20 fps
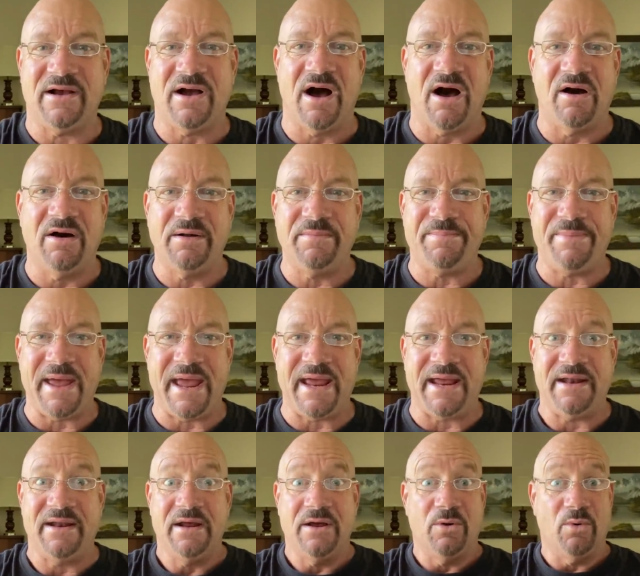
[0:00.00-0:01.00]
colored
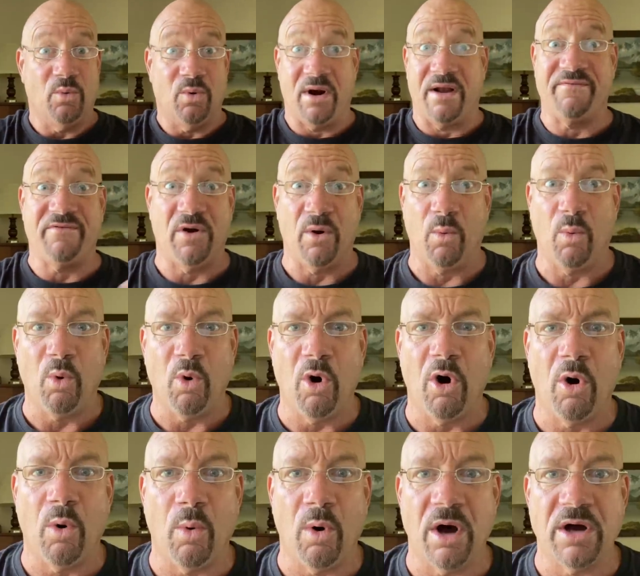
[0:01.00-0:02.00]
paint, whatever the
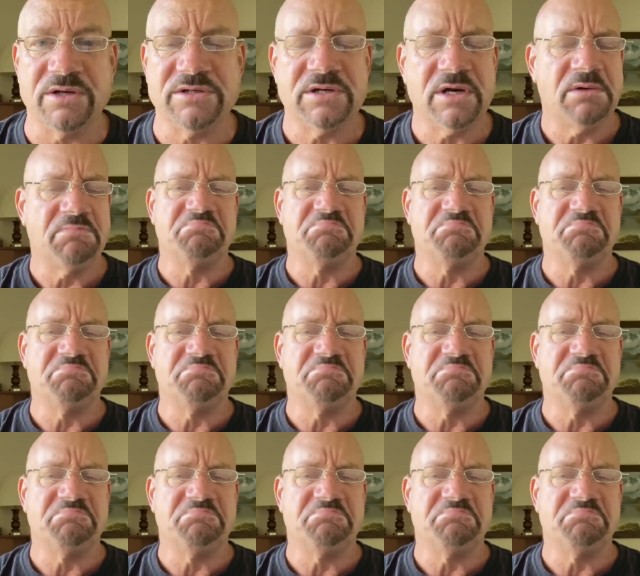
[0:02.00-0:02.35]
wall was.